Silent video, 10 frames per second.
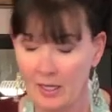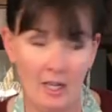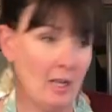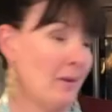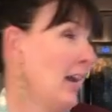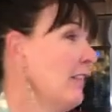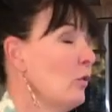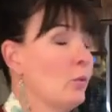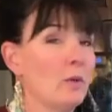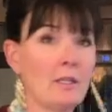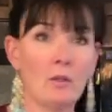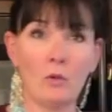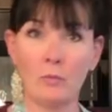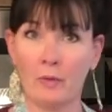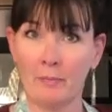I have a really
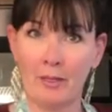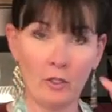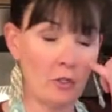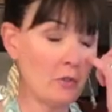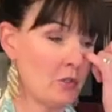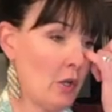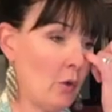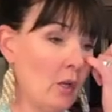old bread maker, so